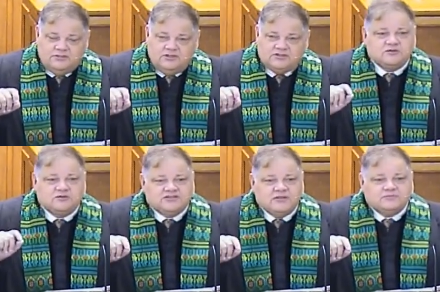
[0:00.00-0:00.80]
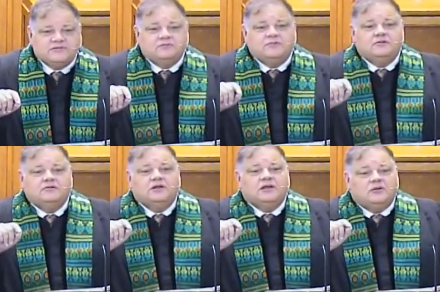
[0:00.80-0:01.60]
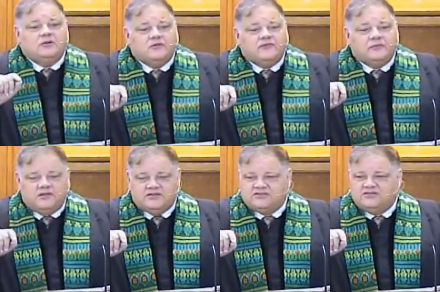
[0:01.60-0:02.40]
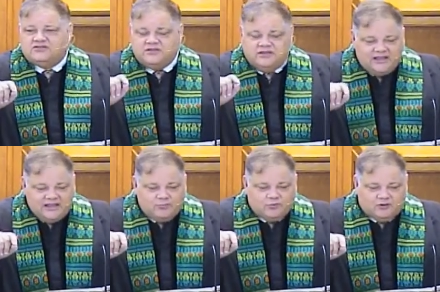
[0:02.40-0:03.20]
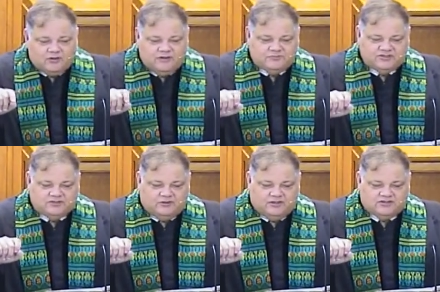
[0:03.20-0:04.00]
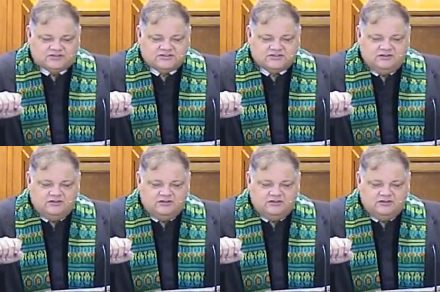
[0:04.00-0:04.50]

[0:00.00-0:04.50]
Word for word: to accept him and with the message that he proclaims to us.